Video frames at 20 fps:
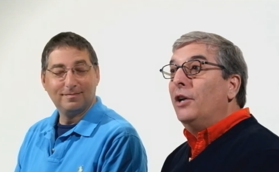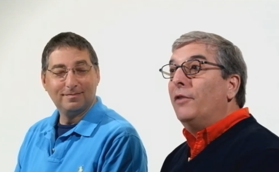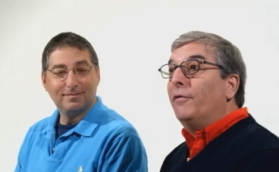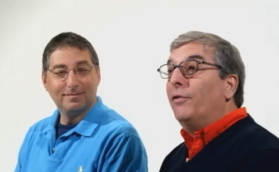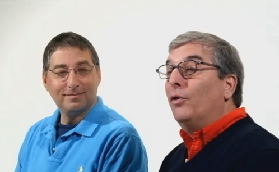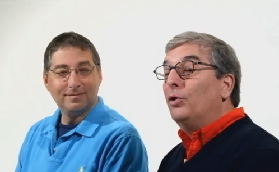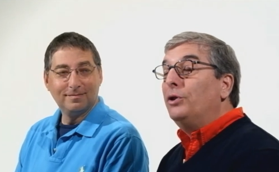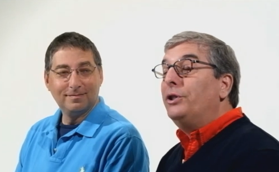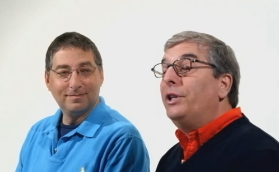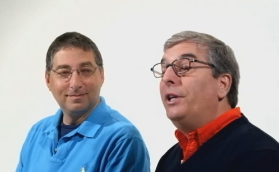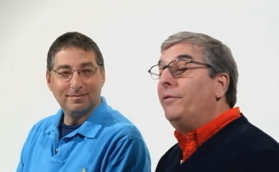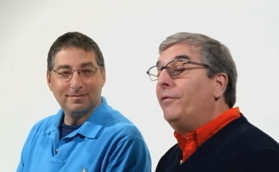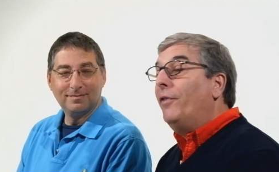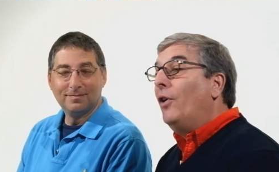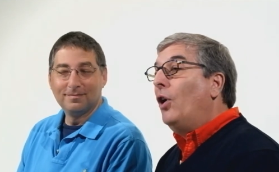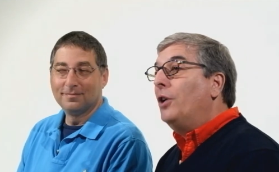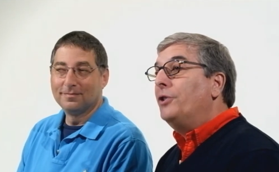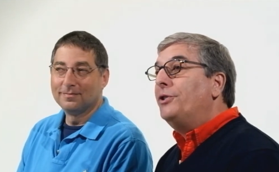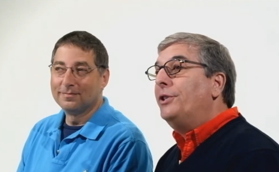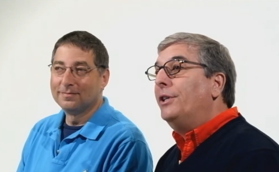Speaker 1: First, he
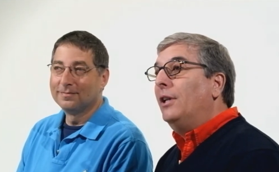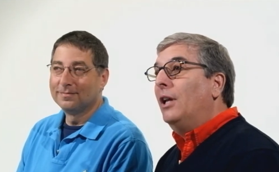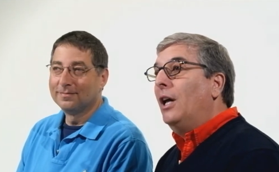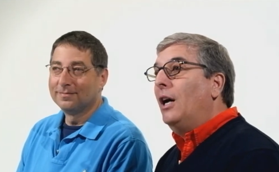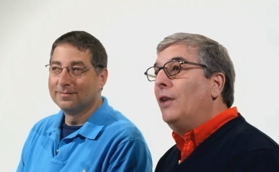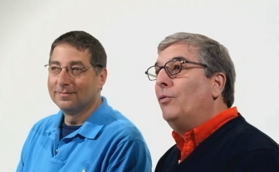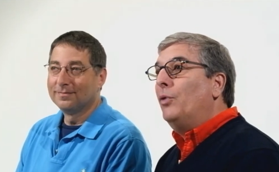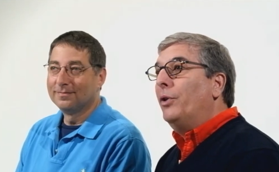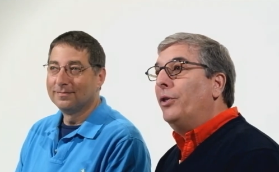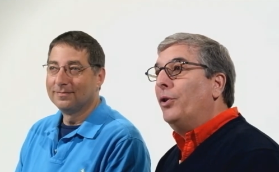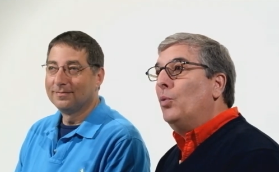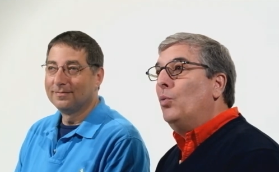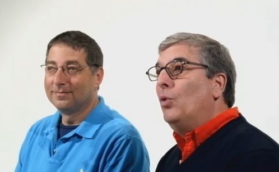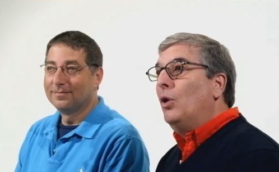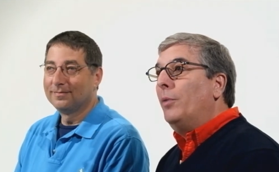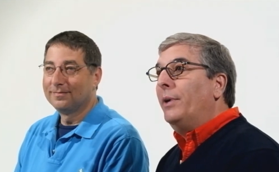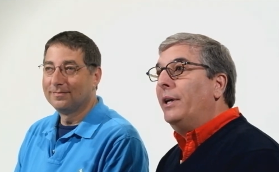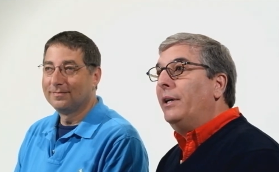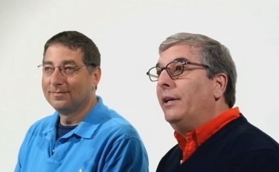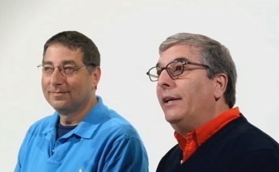falls in love with a
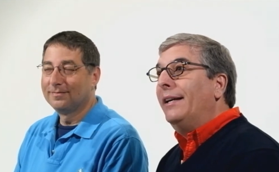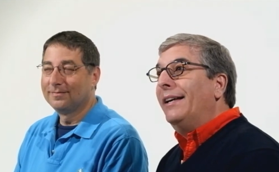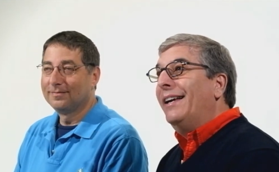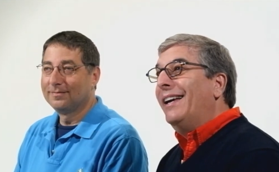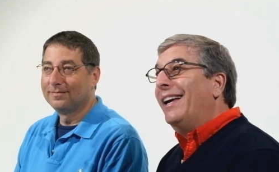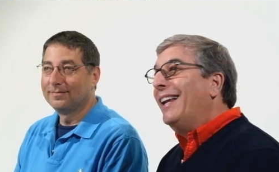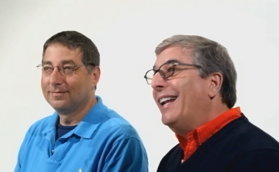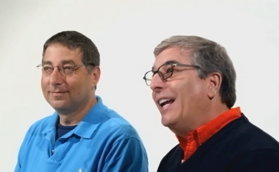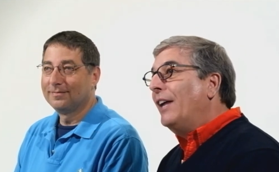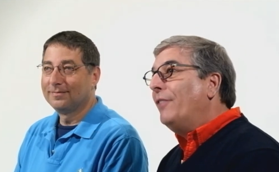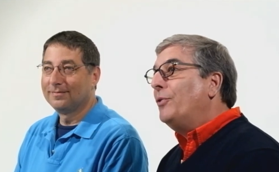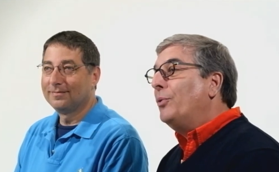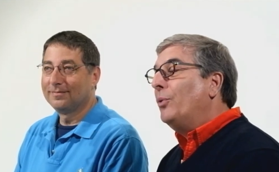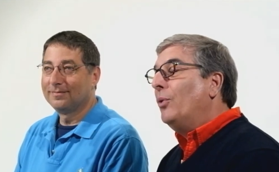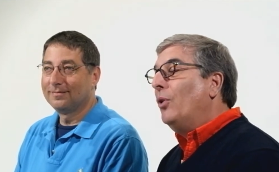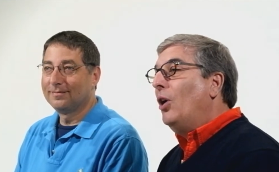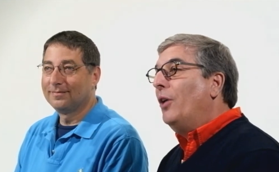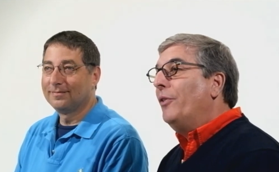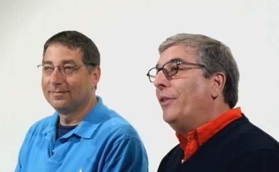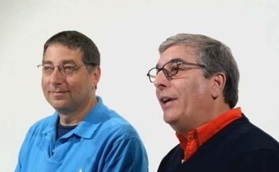woman and
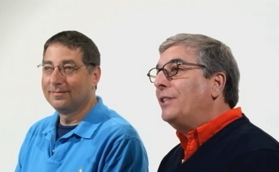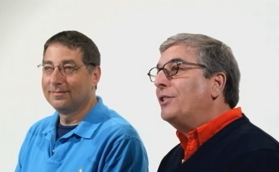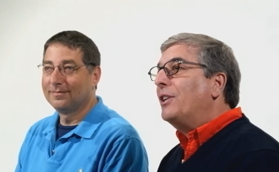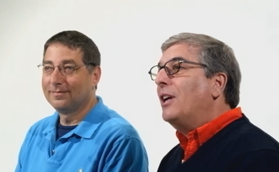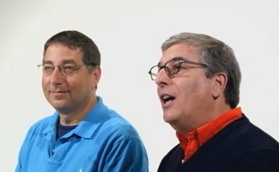after all, that's